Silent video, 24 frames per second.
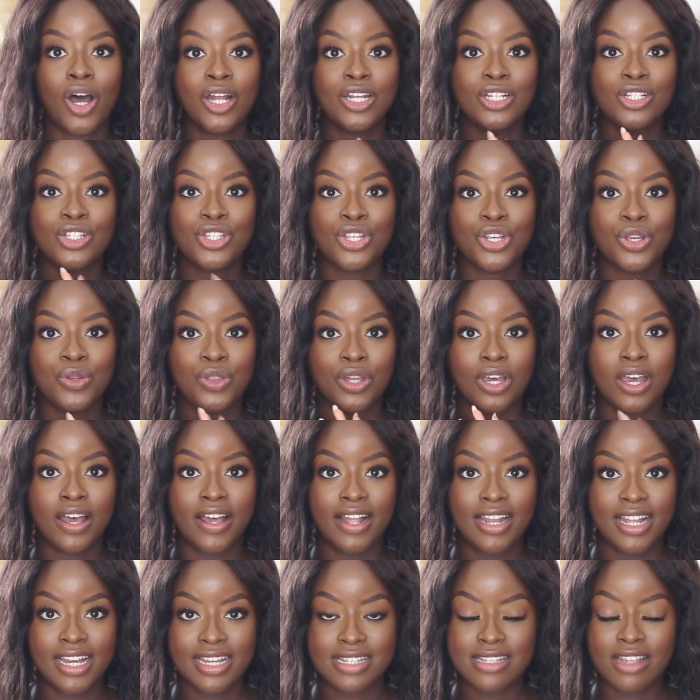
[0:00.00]
on to the
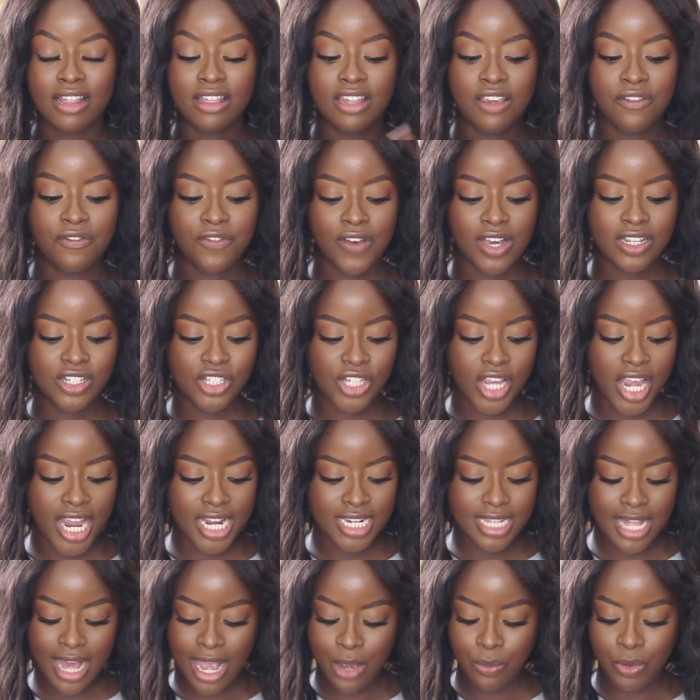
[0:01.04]
colors. The first
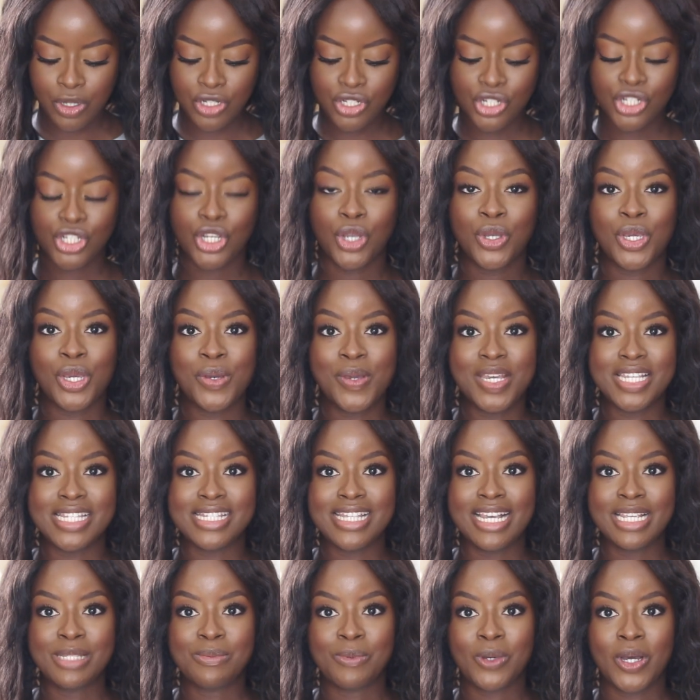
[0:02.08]
shade that I want to show you is
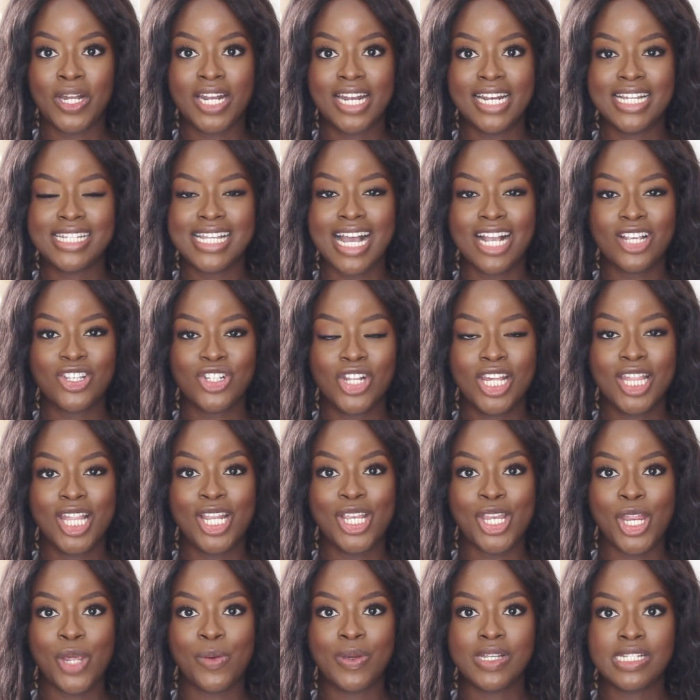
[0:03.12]
this one, and it's actually the
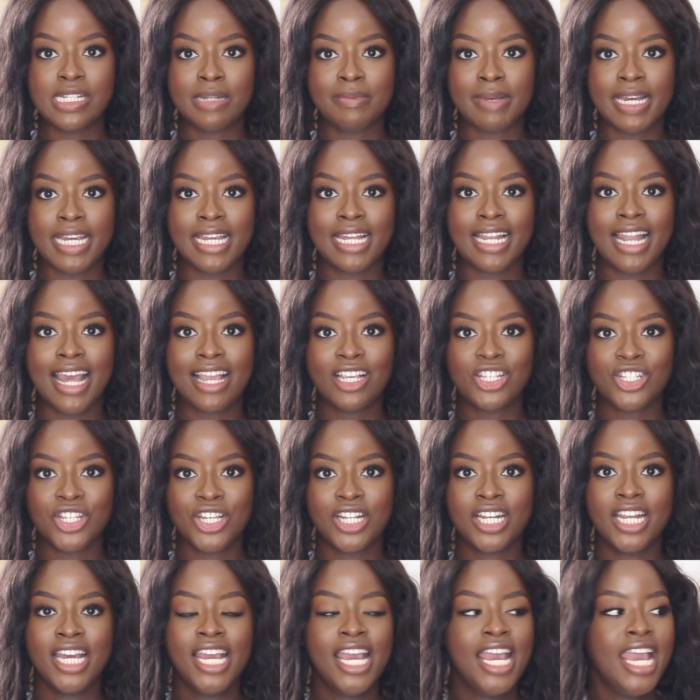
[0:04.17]
newest in my
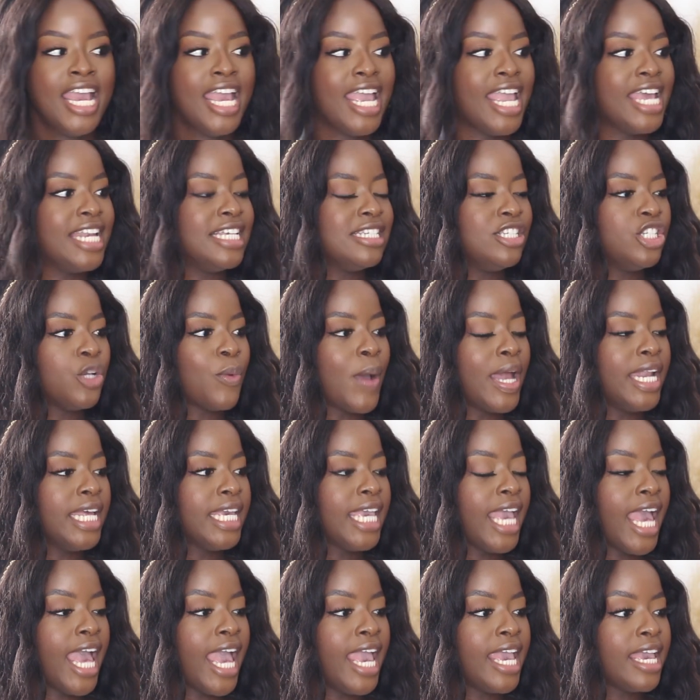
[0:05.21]
collection. It is
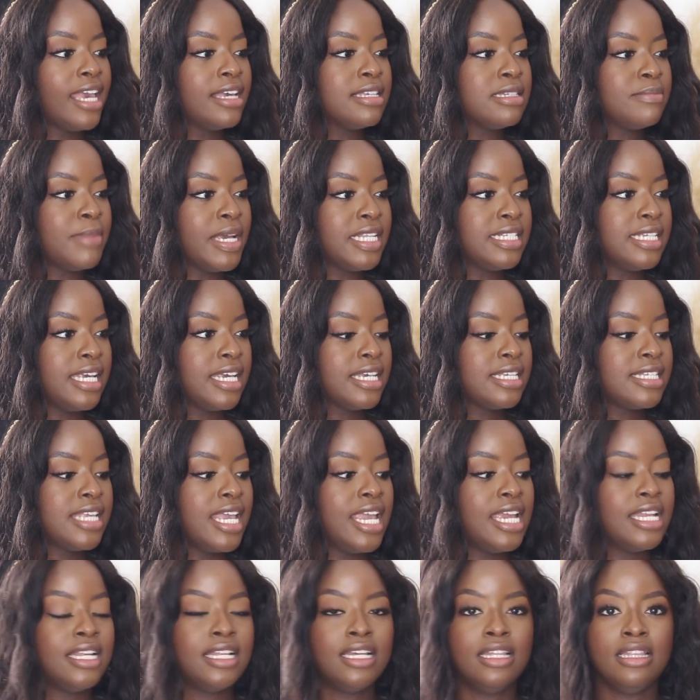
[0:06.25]
Joanna K Cosmetics
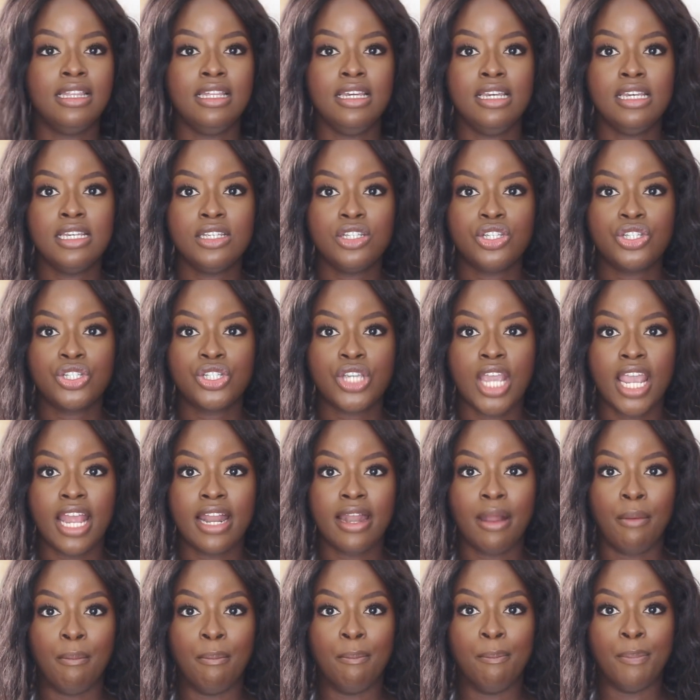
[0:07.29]
in the
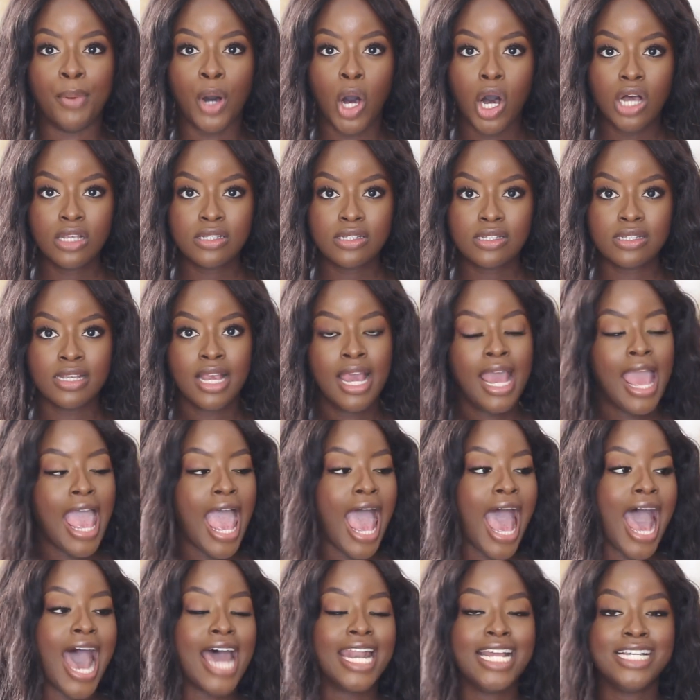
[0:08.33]
shade Boss,
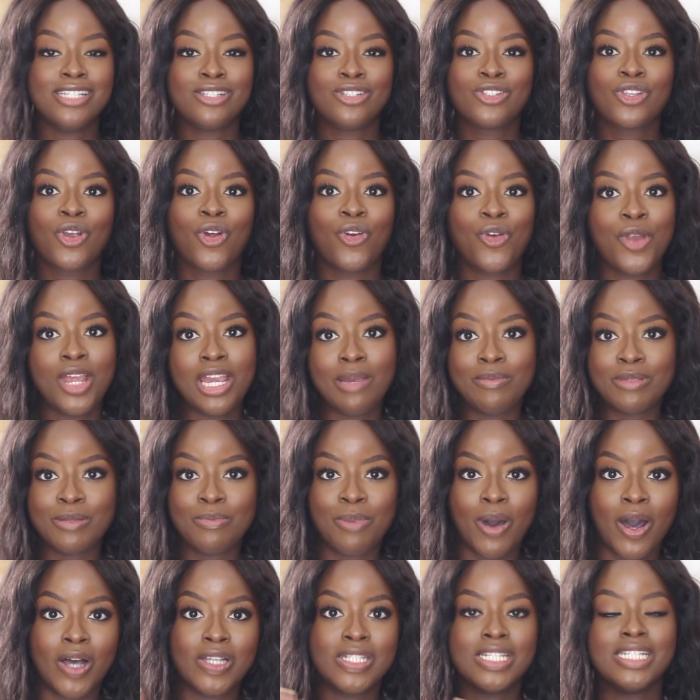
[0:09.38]
and it screams
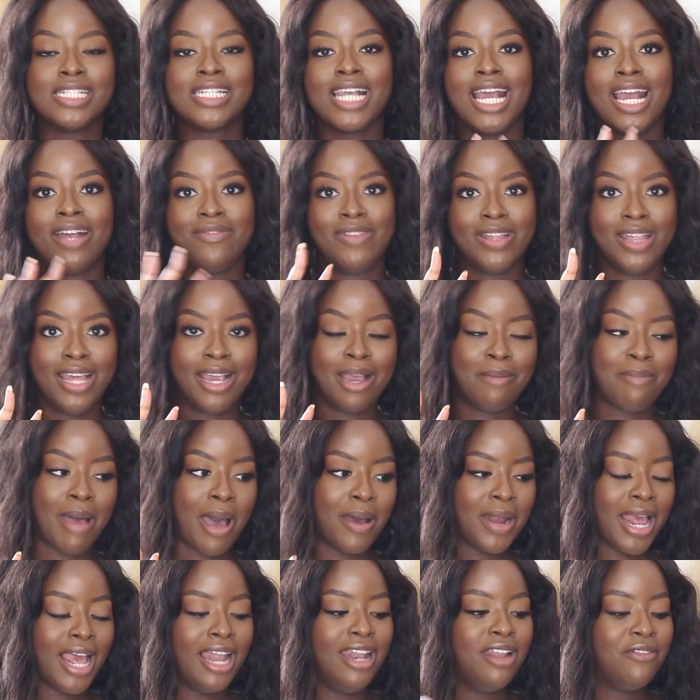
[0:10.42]
Boss. It's everything
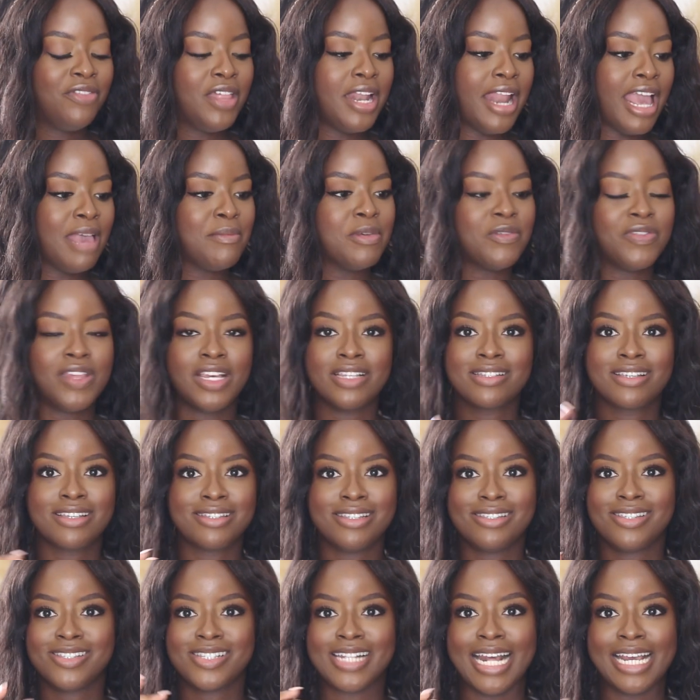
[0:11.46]
about it. I love the name of this
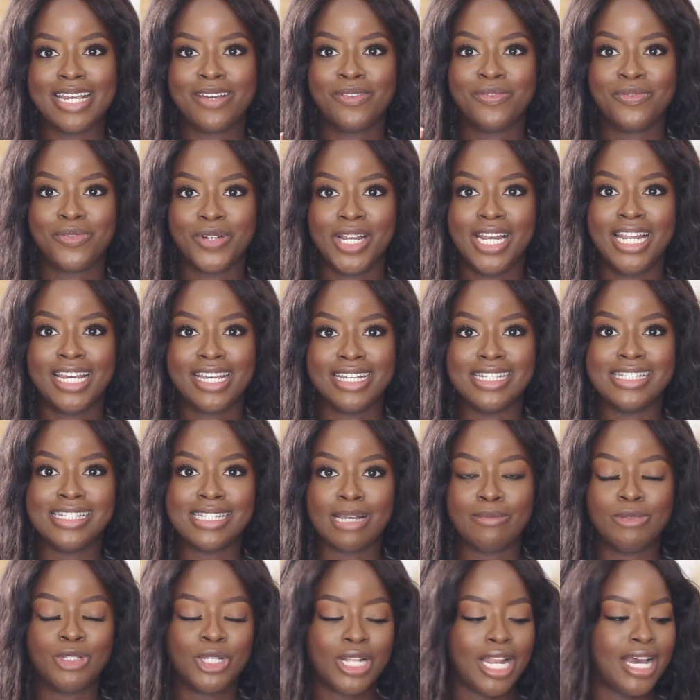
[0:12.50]
because it just like really
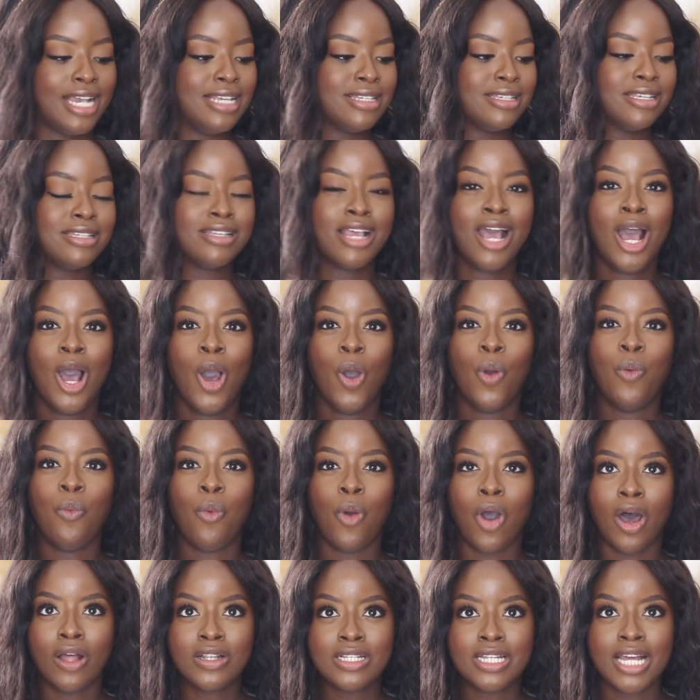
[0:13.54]
conceptualizes
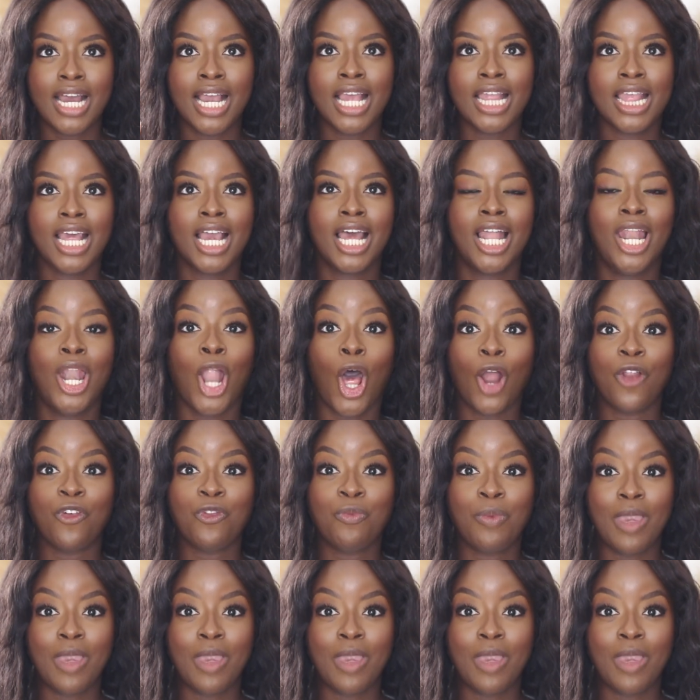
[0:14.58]
what I think a lot